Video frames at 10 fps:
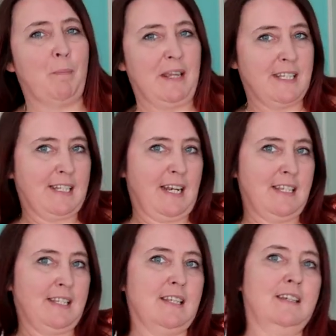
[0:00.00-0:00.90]
not be as nice.
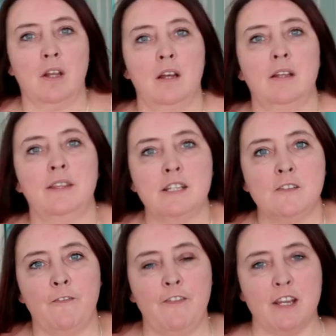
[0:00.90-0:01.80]

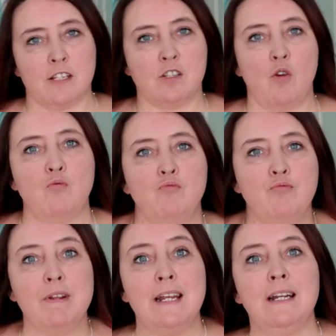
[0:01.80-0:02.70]
This fits
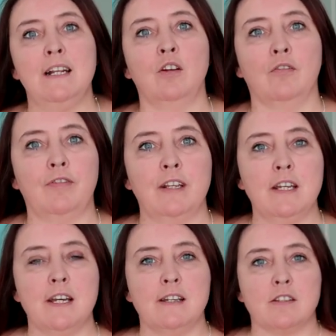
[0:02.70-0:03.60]
really lovely.
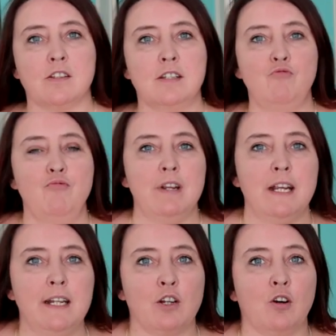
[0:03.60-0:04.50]
It is
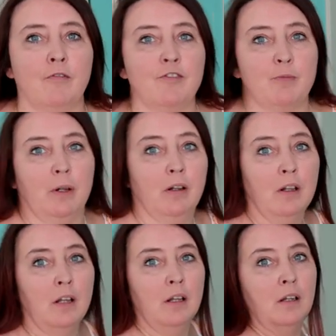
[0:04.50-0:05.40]
really comfortable.
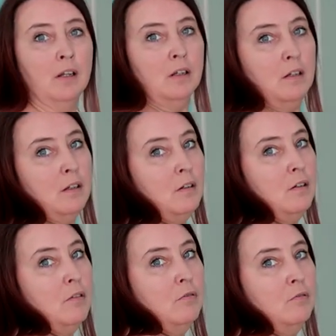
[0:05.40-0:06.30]

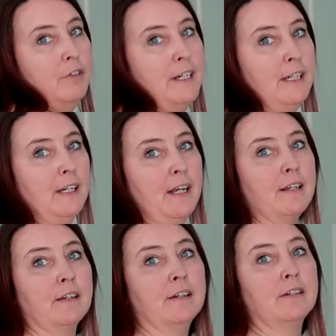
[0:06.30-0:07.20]
Really
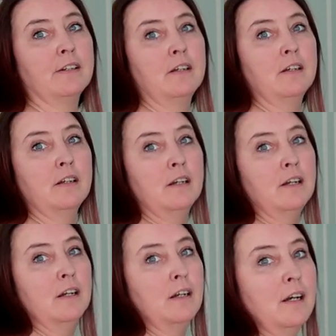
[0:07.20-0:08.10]
like it.
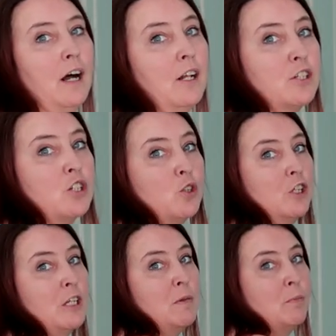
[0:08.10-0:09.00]
I'll just show
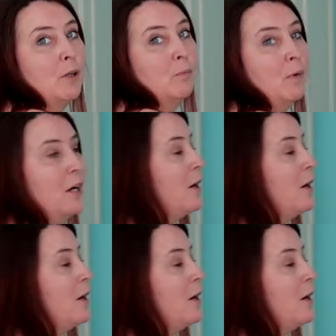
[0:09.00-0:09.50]
you my bum.